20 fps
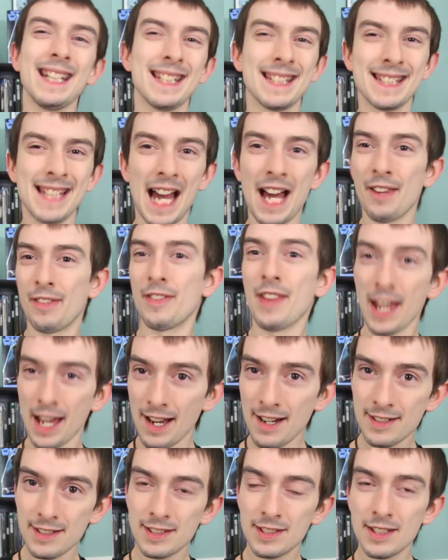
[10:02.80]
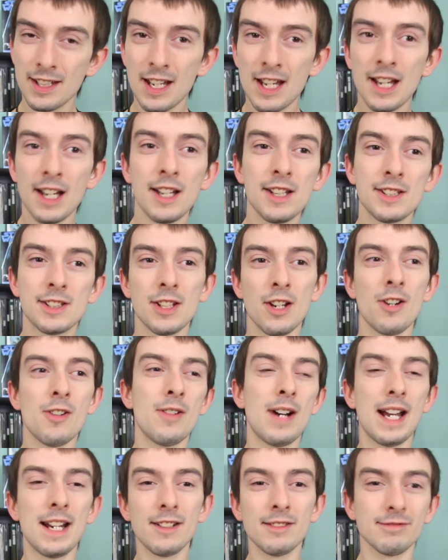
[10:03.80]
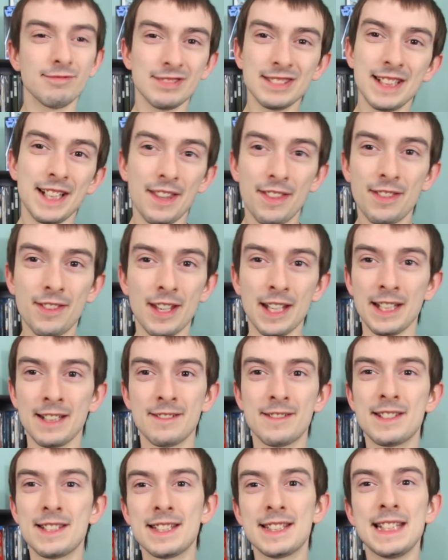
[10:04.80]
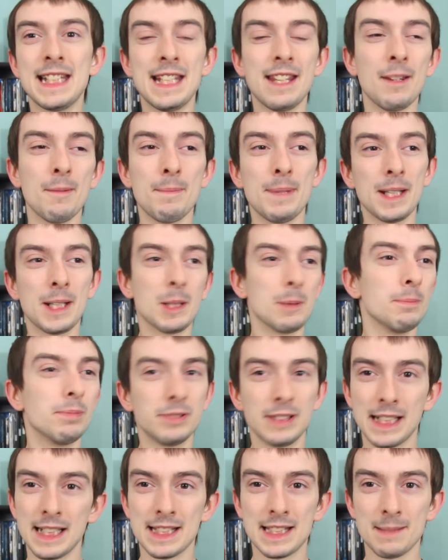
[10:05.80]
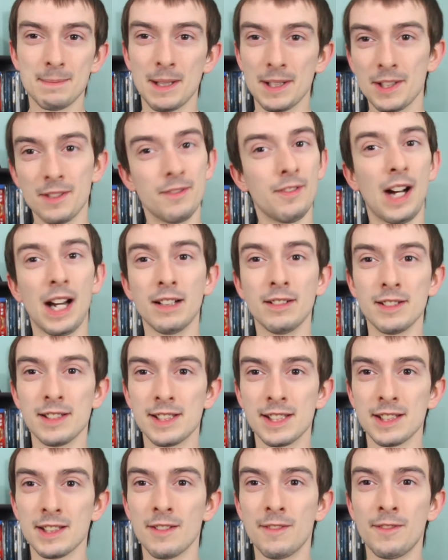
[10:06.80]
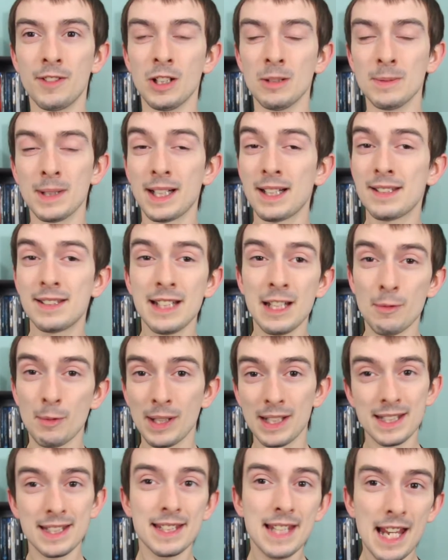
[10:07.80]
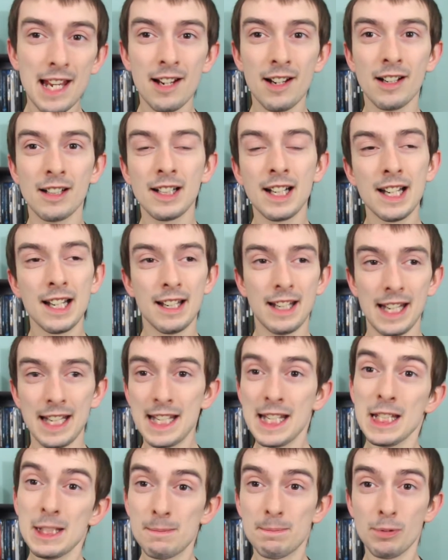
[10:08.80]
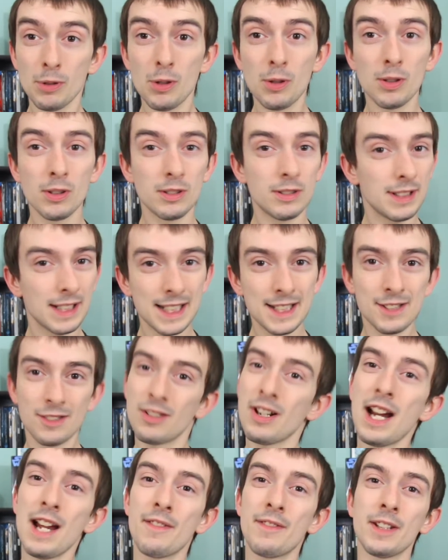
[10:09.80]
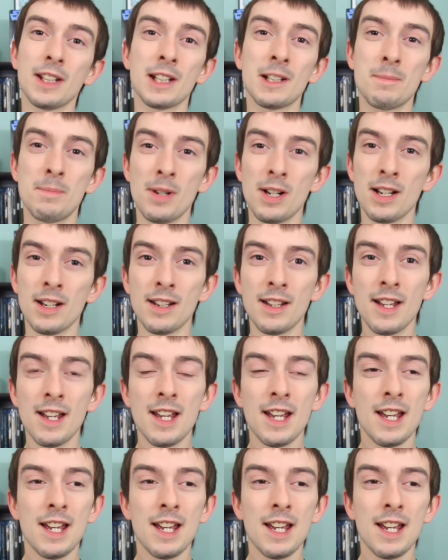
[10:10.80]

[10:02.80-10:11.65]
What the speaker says: is not that. So I don't really, like, see the big complaints about the violence in the film. Like I said, when it's there, it is brutal, it is graphic, but